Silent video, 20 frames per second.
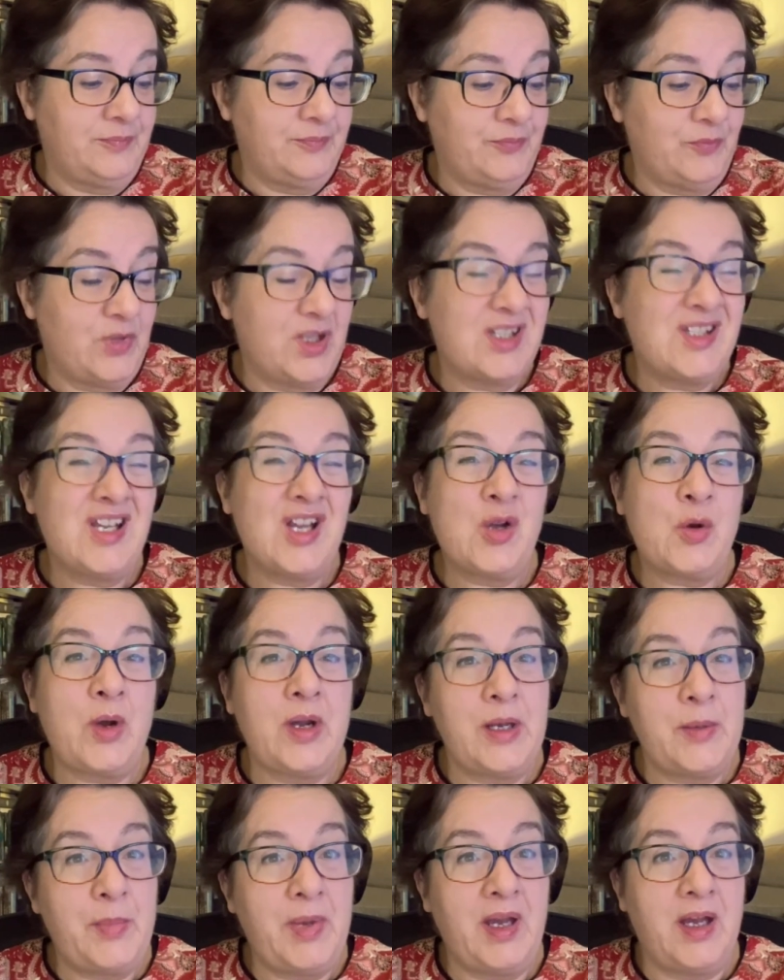When I say
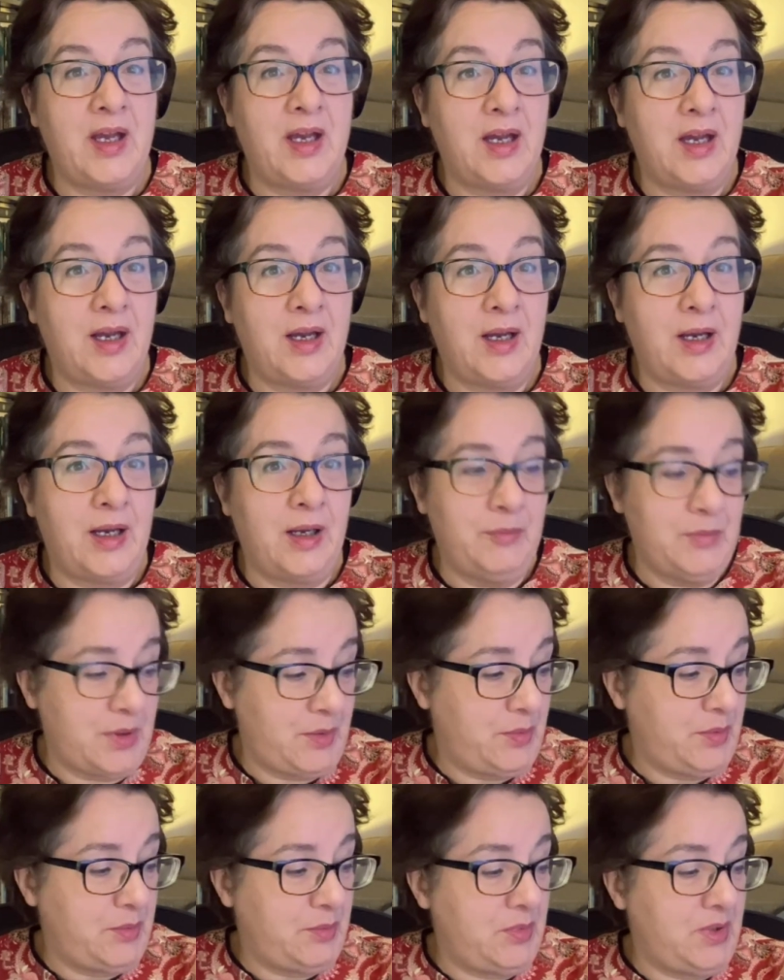quite a bit, I
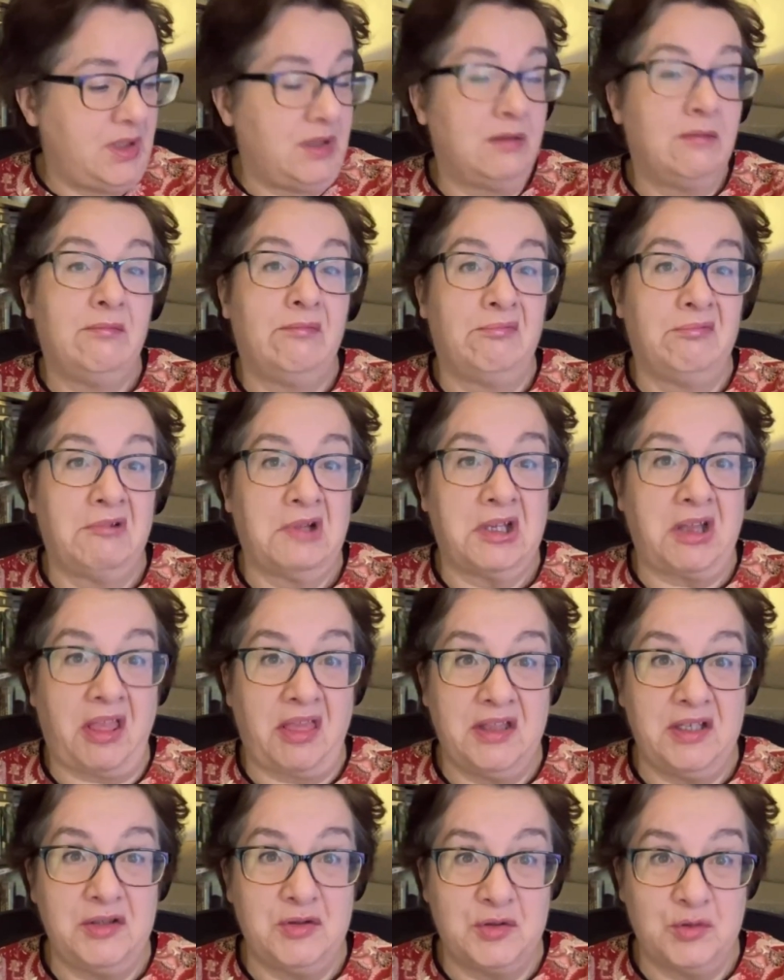mean like
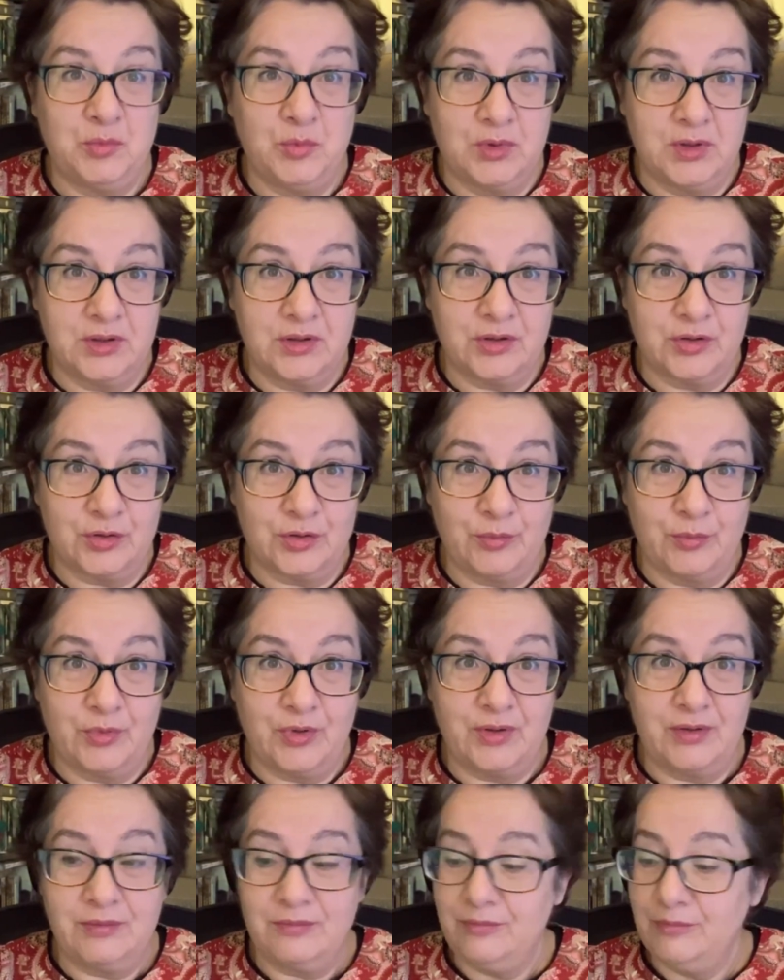1,000 words or
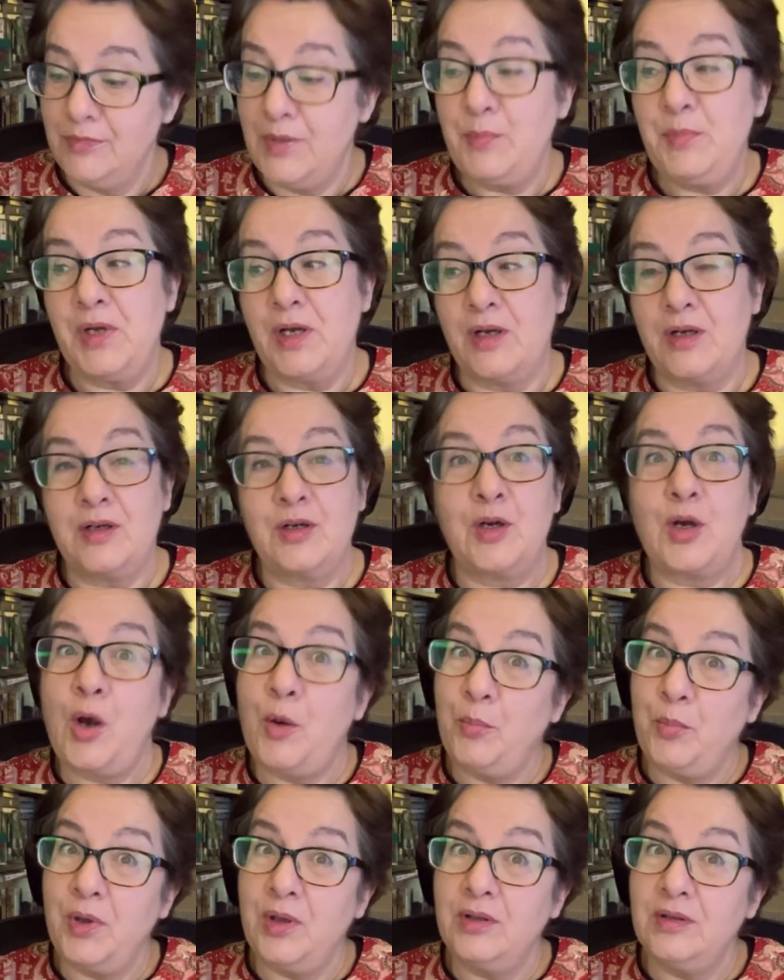something. Maybe a
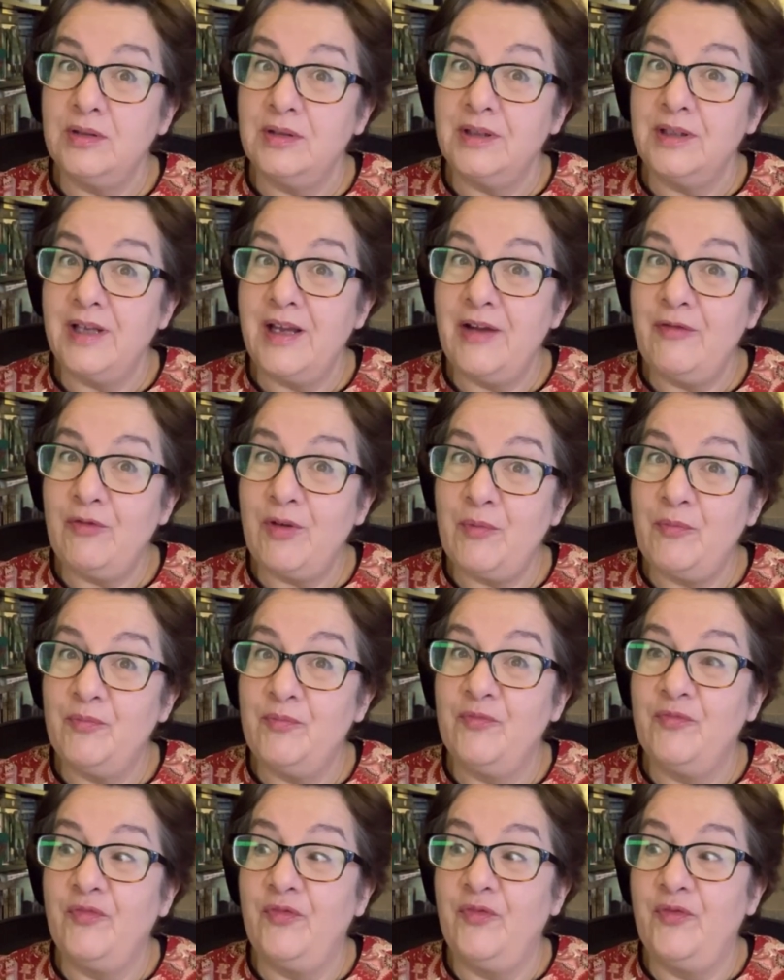couple if
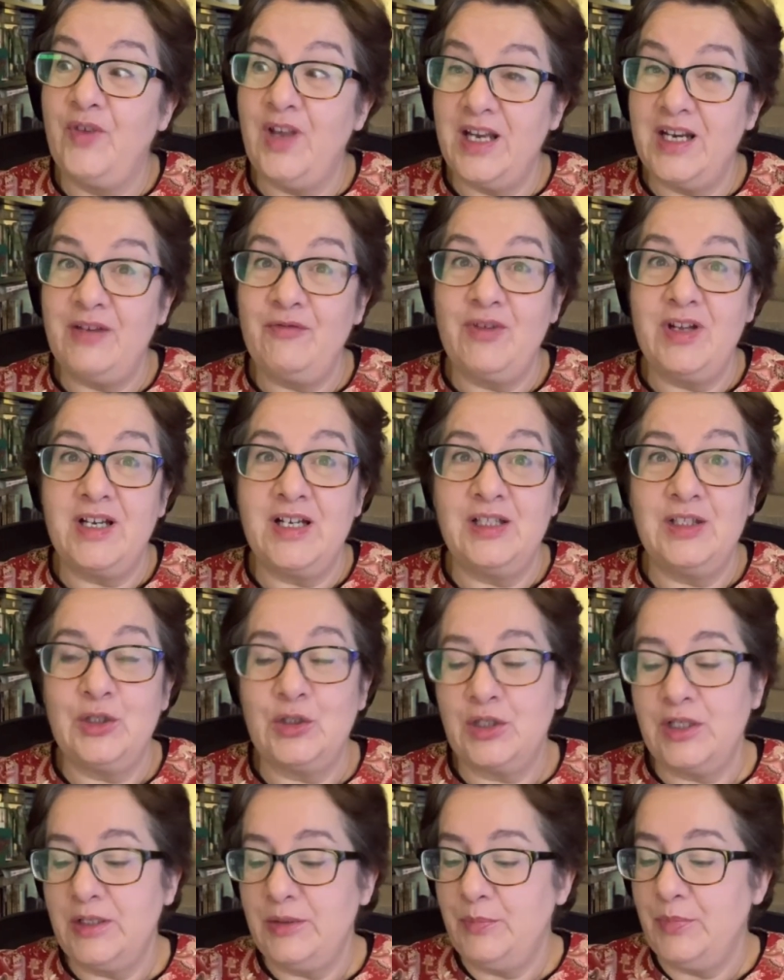I'm very, very
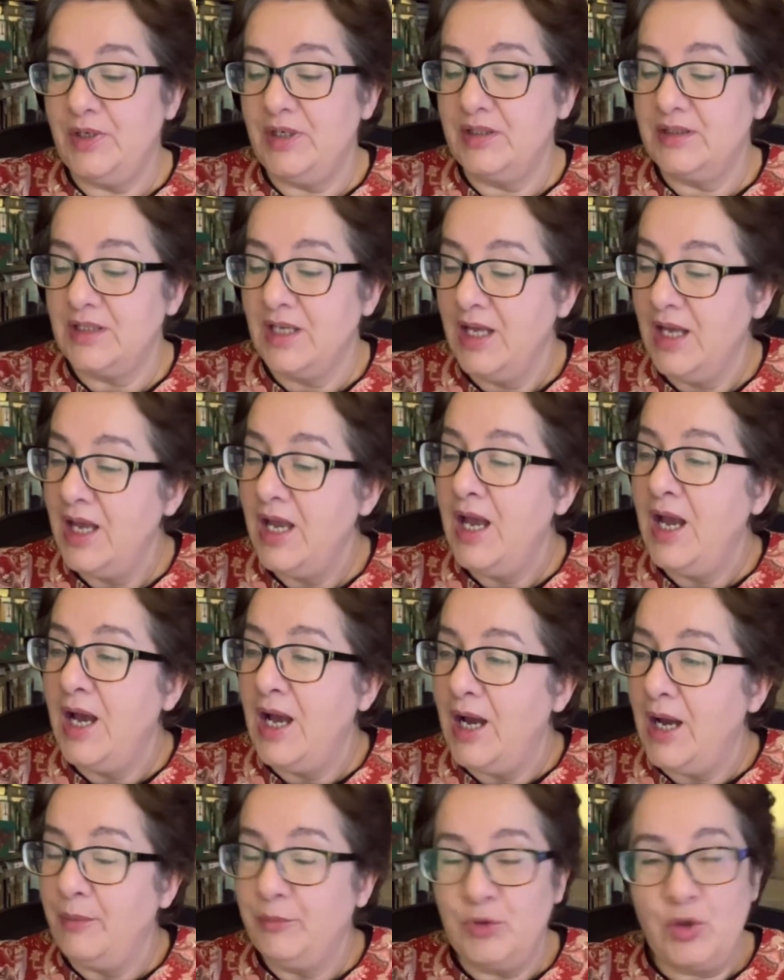lucky, but
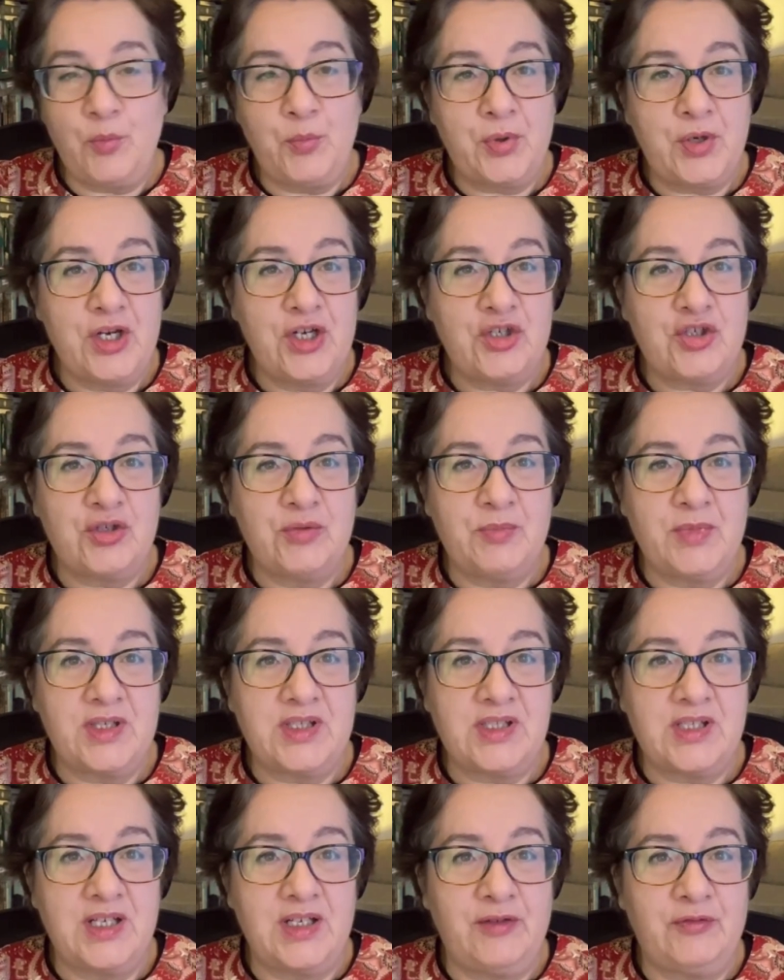I'm not pressuring
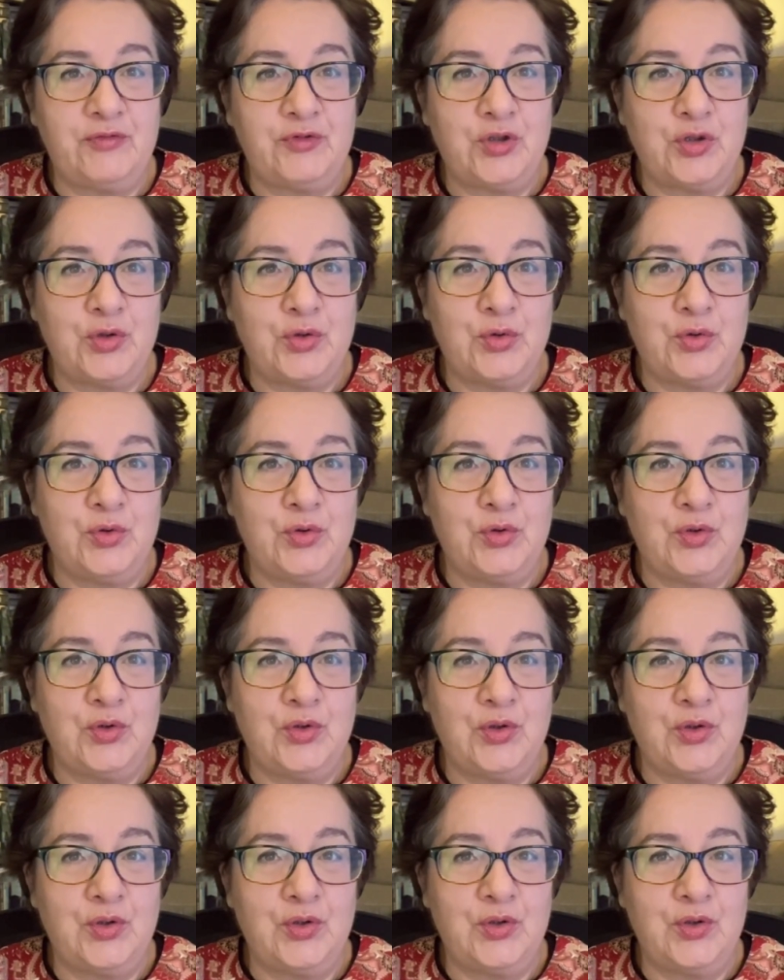myself to,
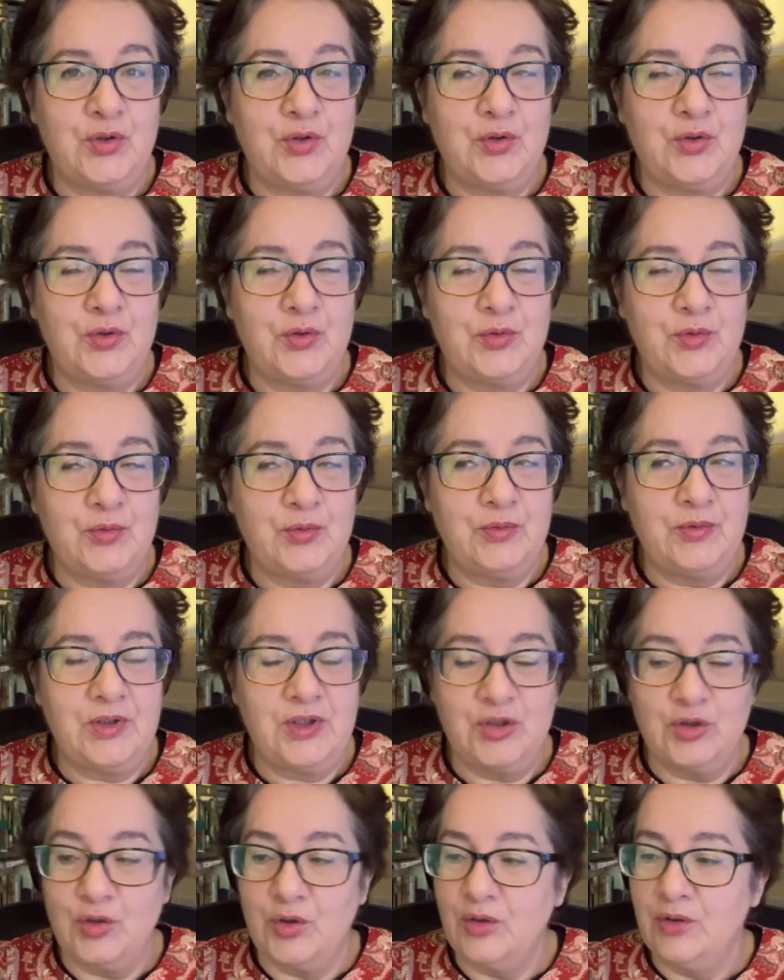
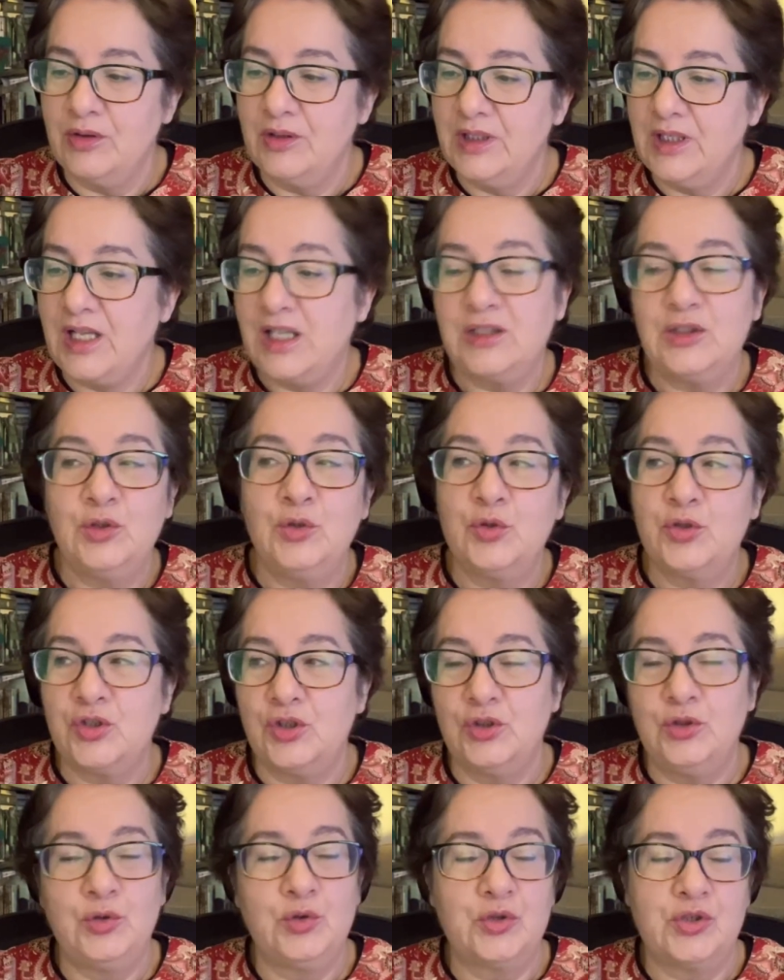get loads
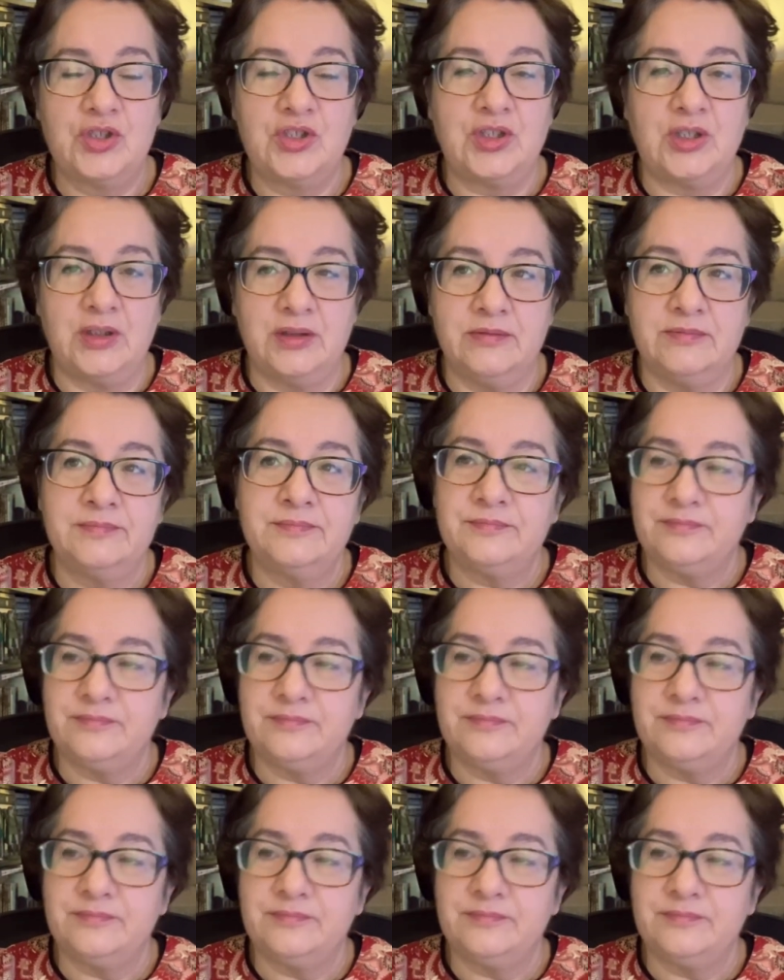and loads done.